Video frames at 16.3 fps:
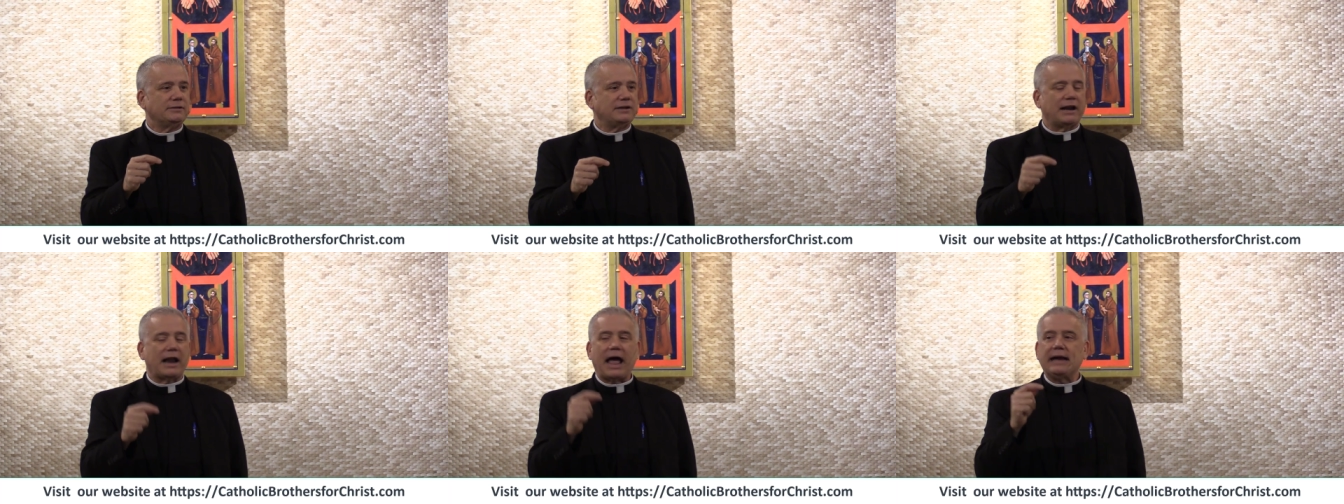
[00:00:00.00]

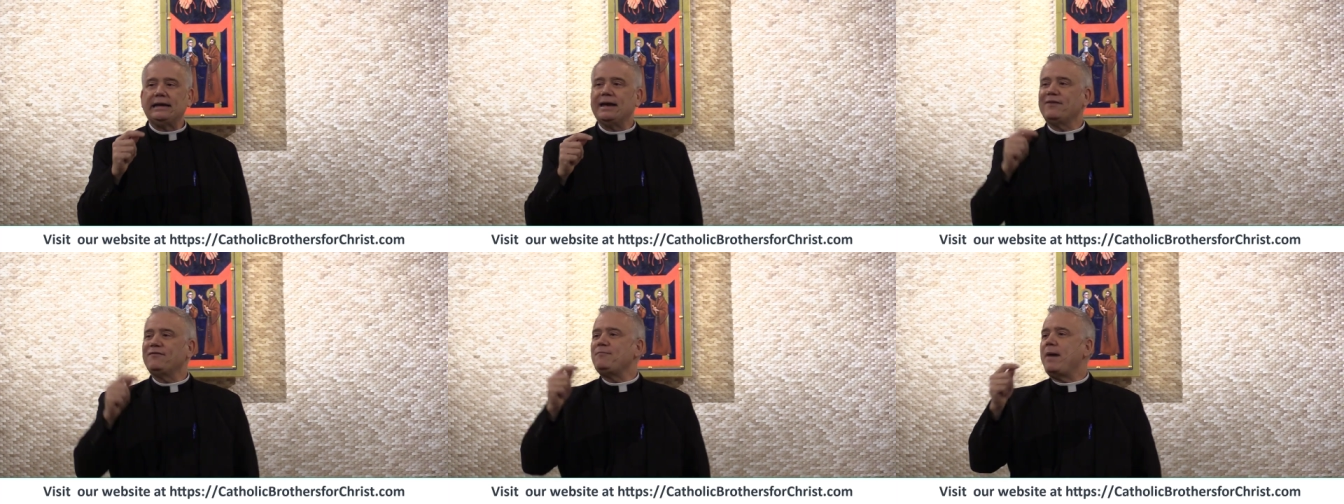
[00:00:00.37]
That I
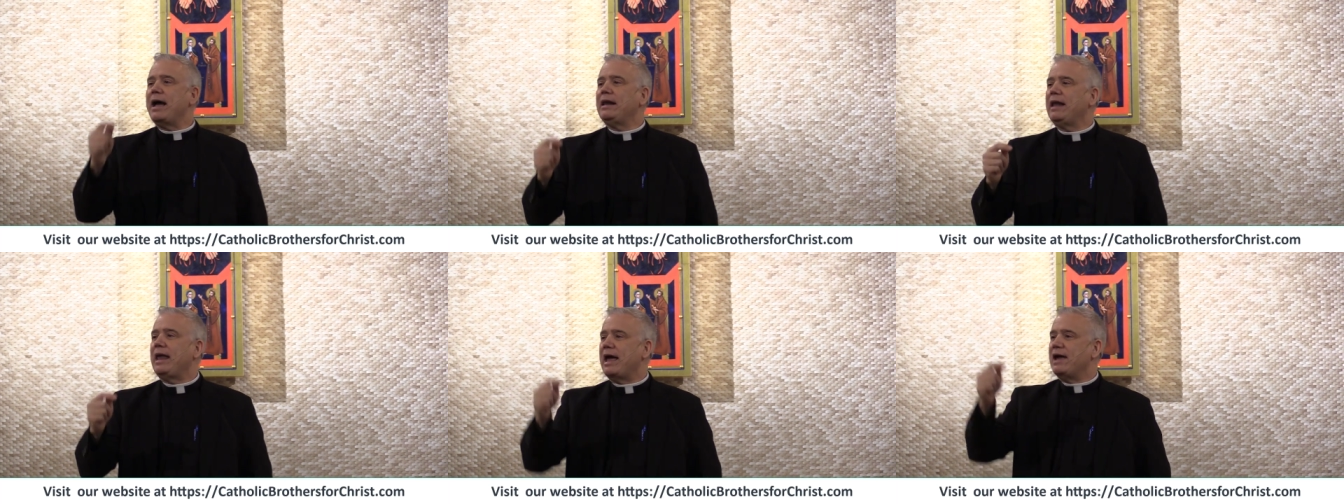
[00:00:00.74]
give
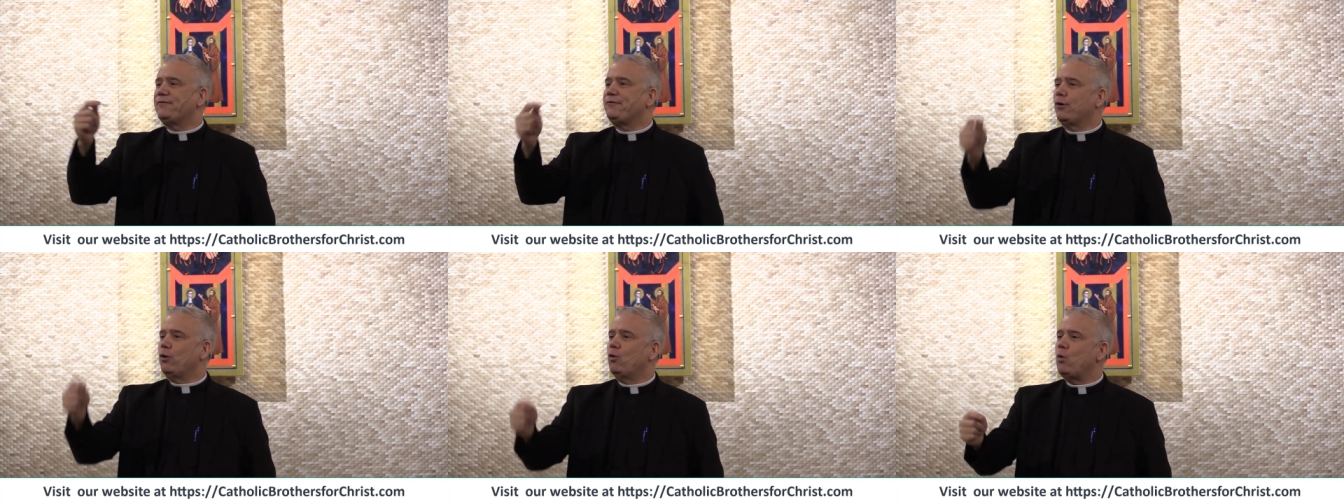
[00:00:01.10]
my
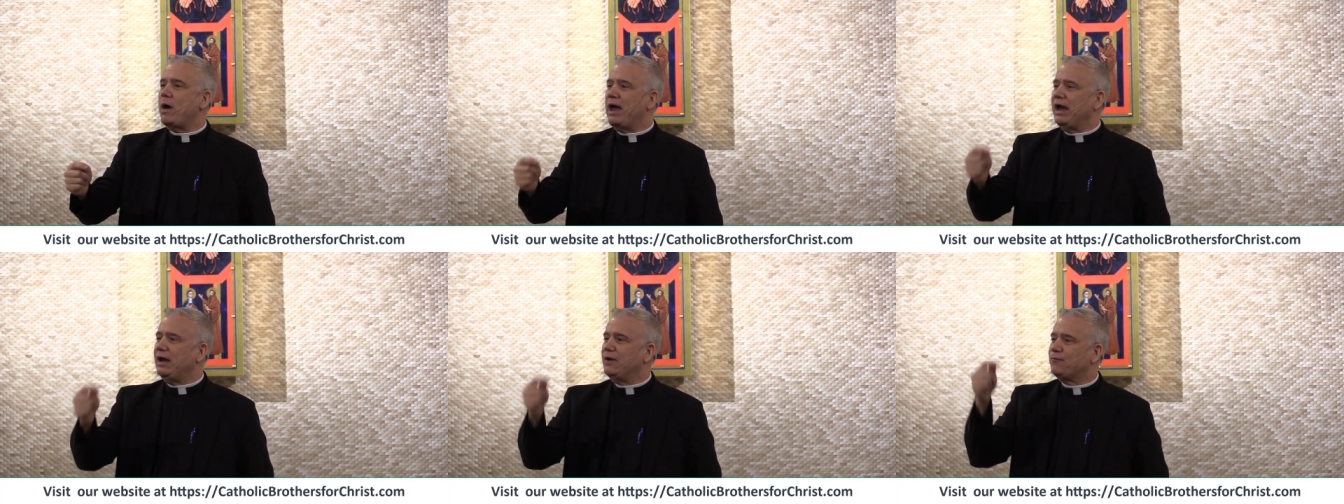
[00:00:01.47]
life
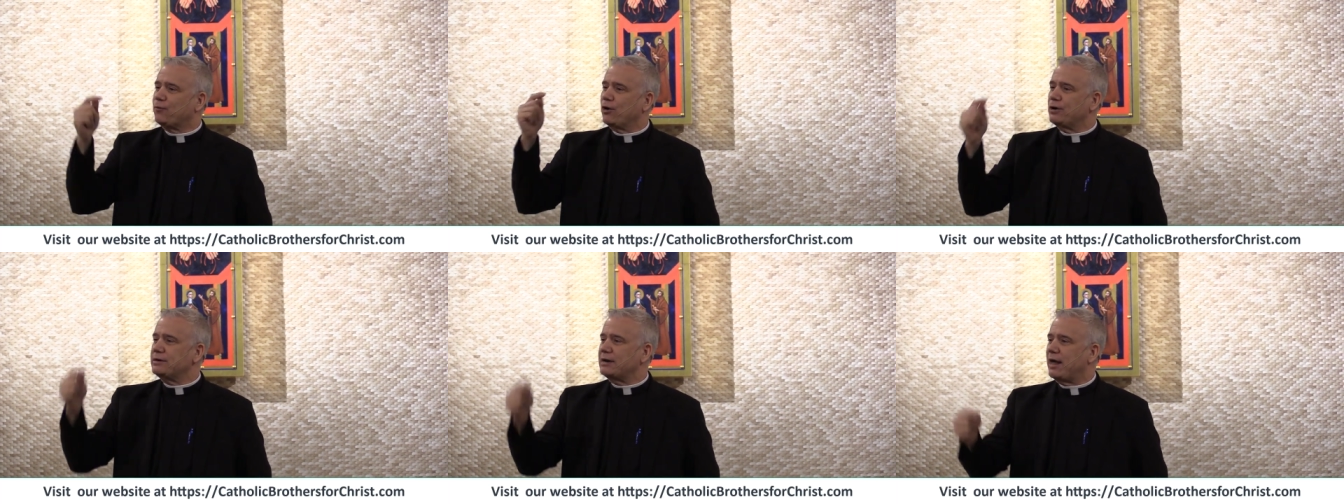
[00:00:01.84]
away
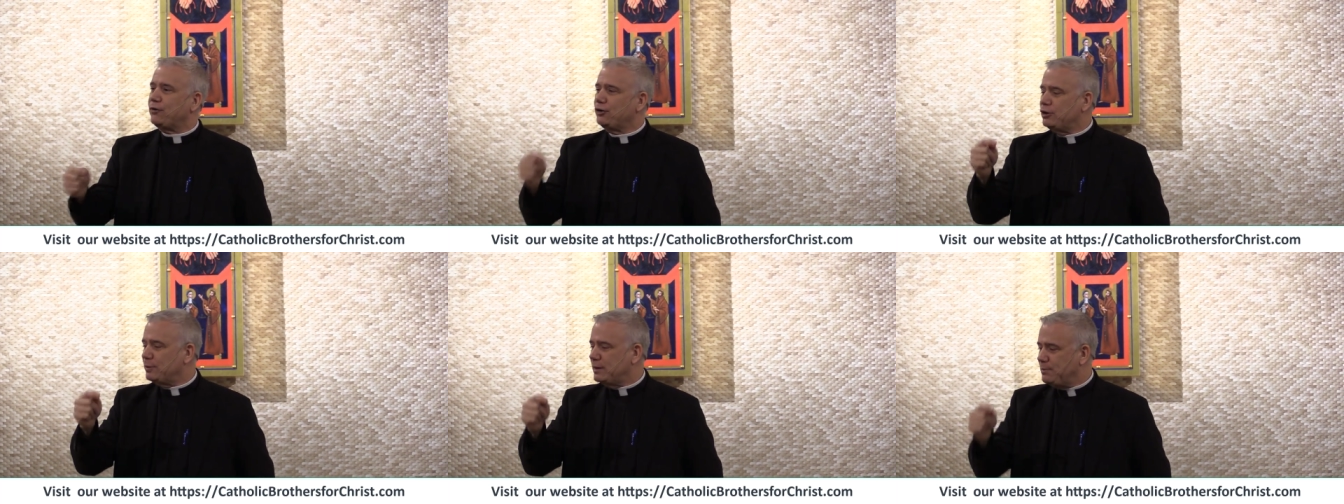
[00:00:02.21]
for
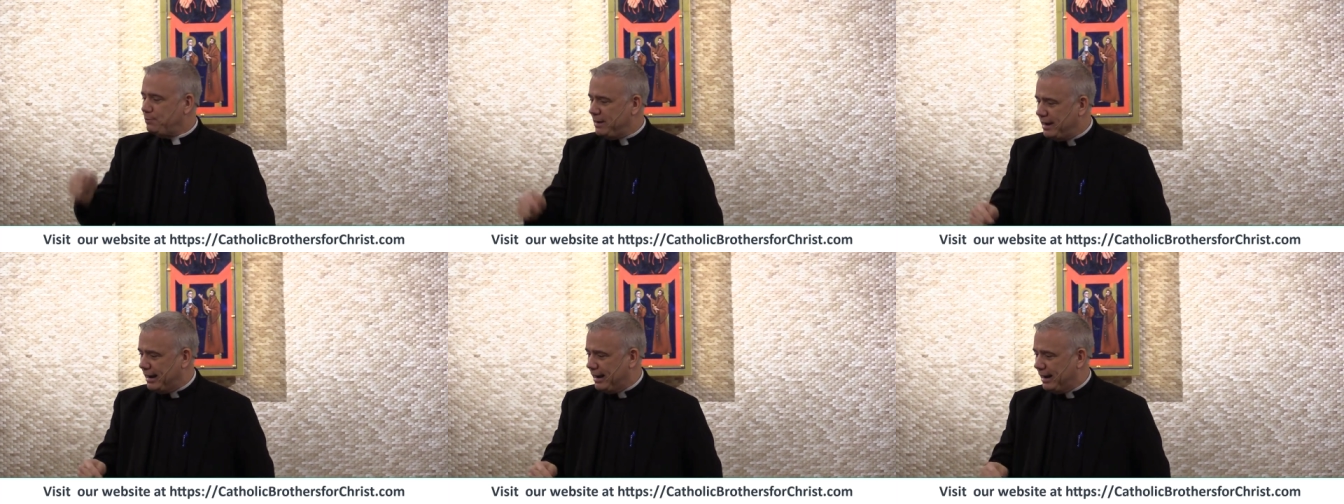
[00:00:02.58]
another human
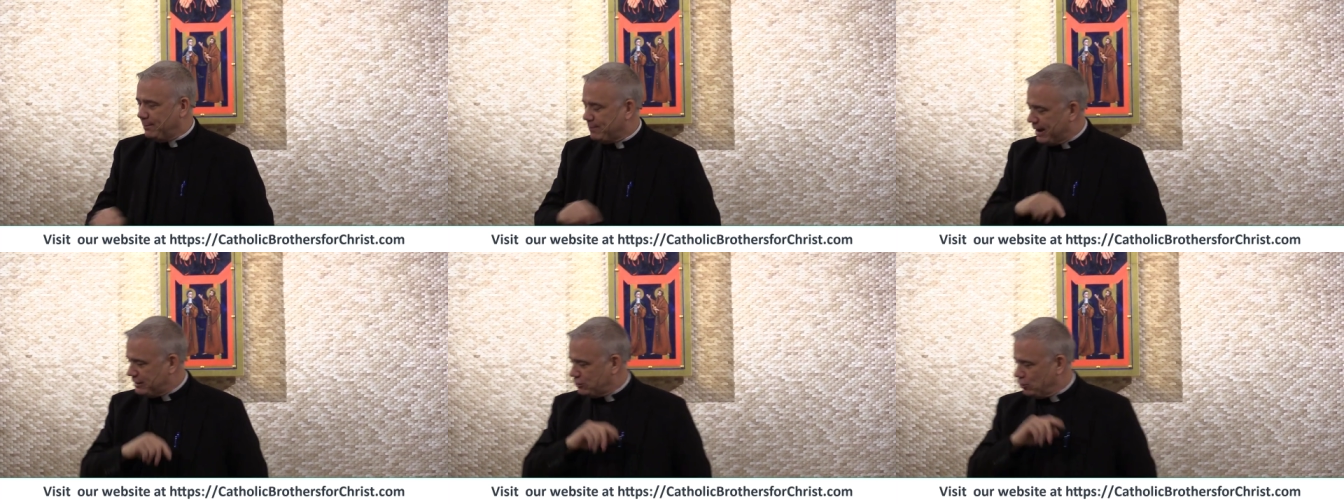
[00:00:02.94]
being by